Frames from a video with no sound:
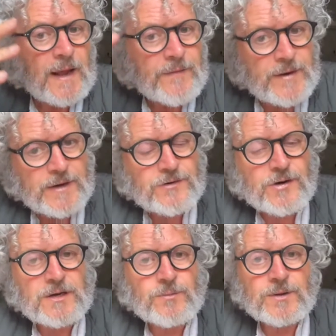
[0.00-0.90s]
And then I
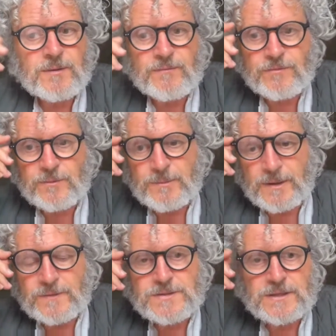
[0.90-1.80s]
trained with him from
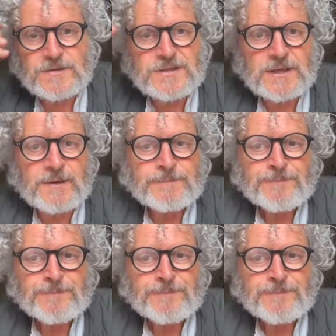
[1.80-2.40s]
about 16